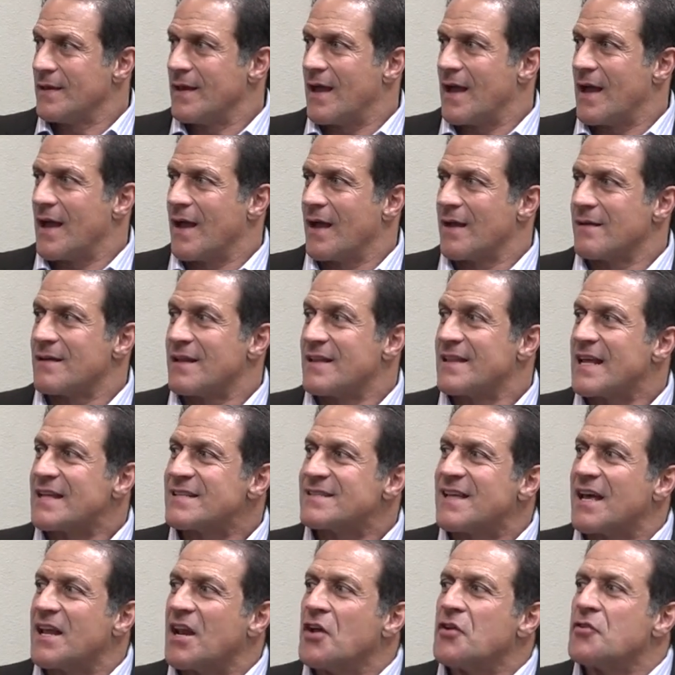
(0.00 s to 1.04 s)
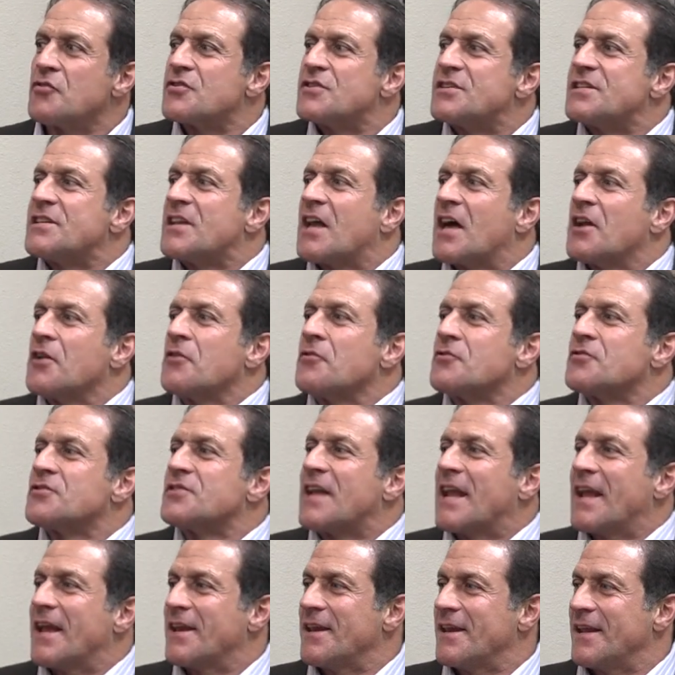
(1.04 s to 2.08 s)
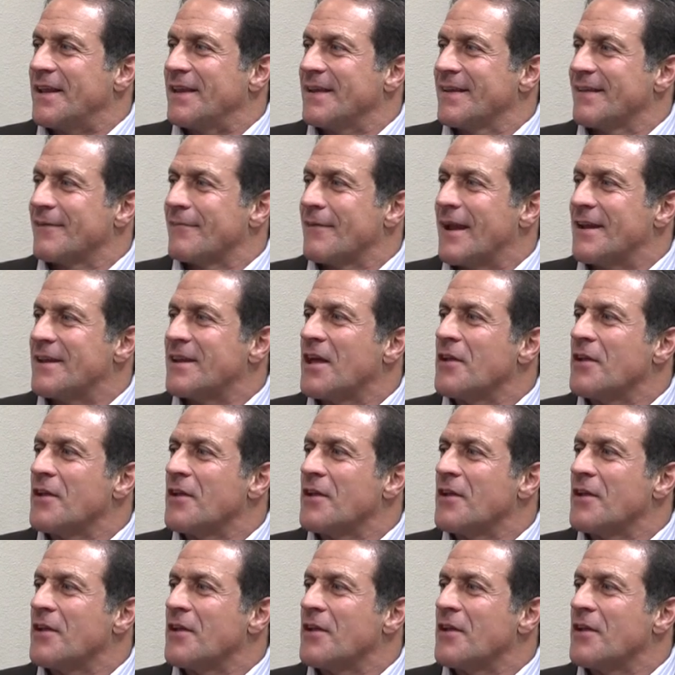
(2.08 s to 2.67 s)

Yeah, and that's not understanding, right?